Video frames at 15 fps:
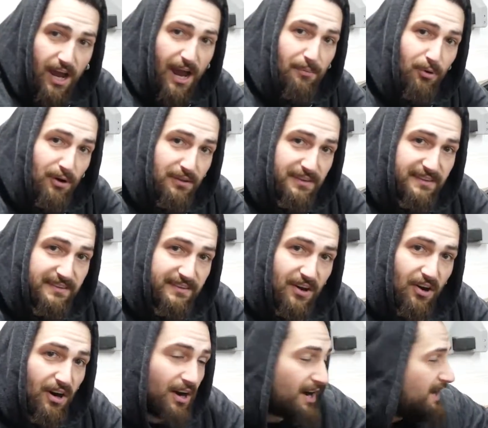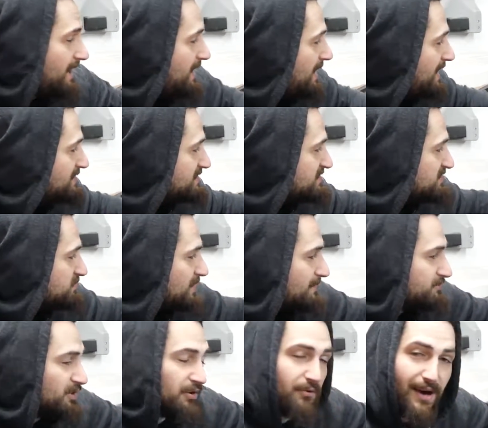I bought this car engine
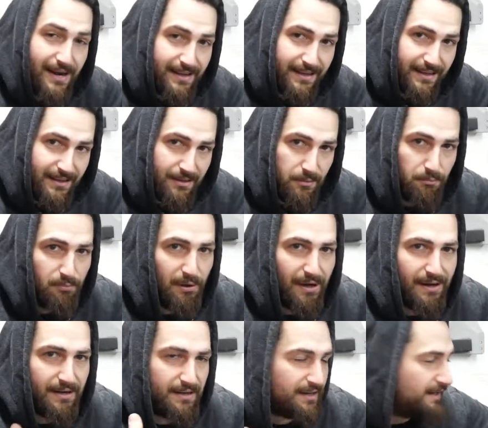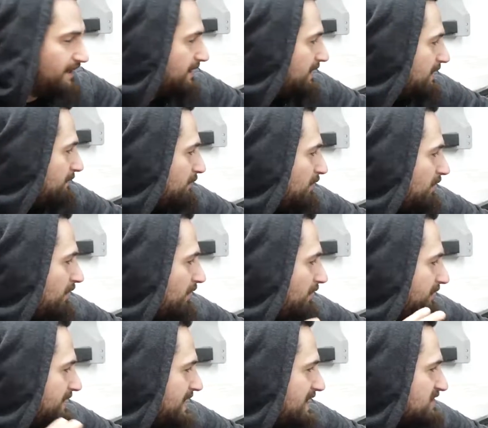swapped already, but all
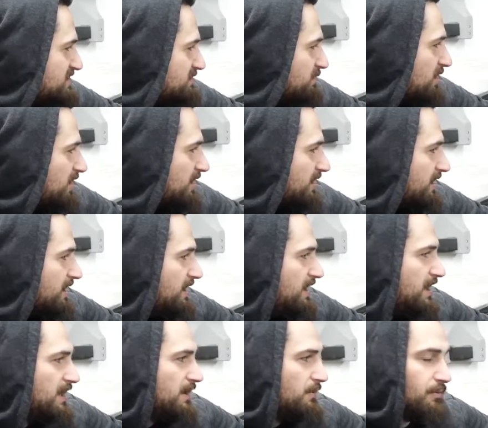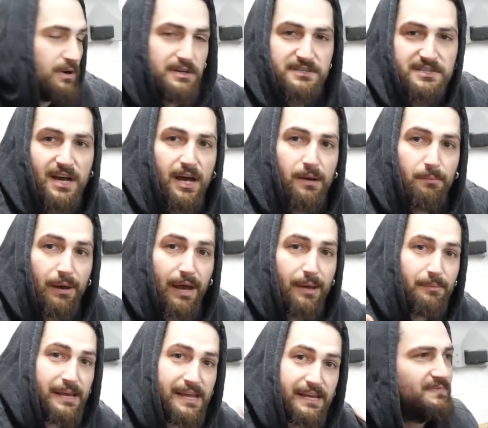the engine work was done by
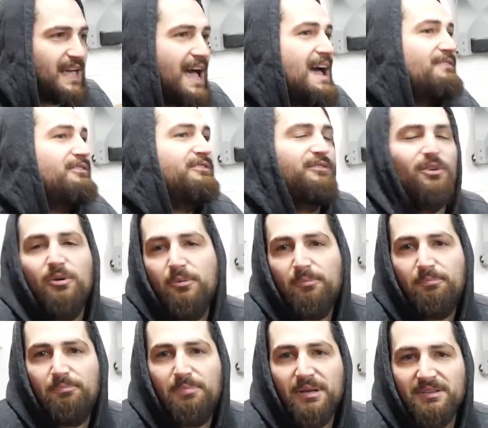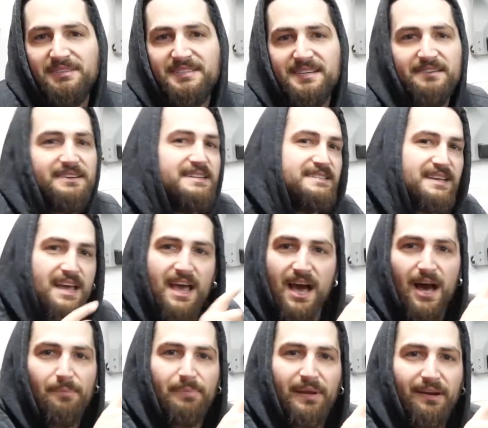me. I have a full build series
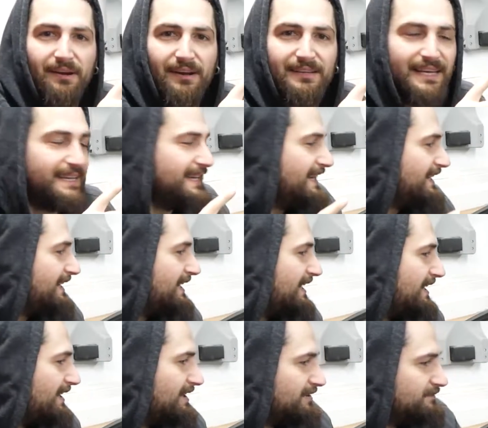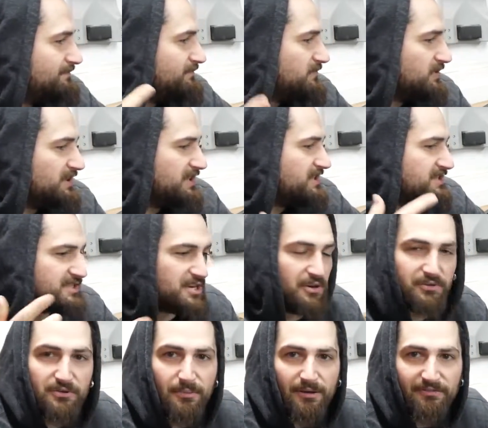up here. I'll link it, or you could just go
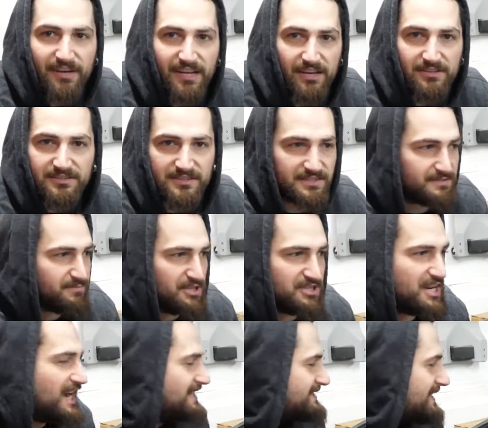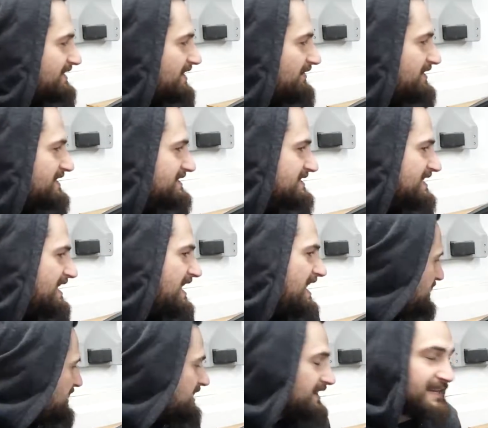through my videos. There's a bunch of content on this.
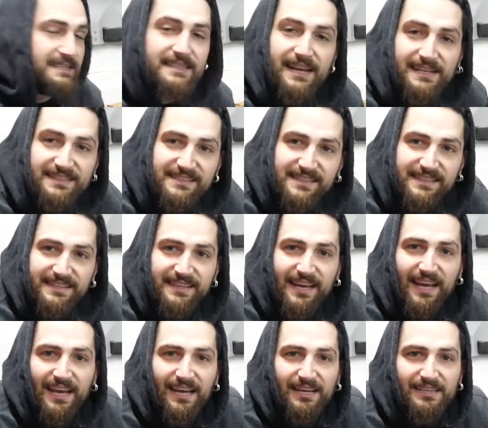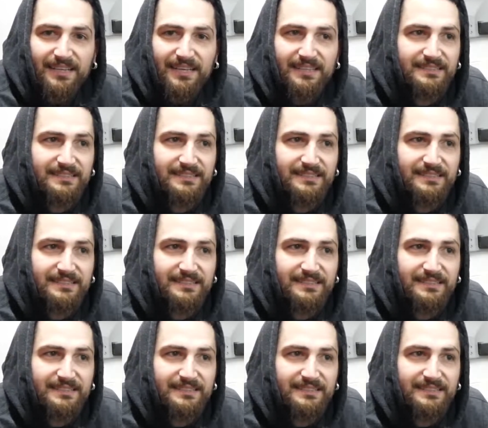Let's get into the,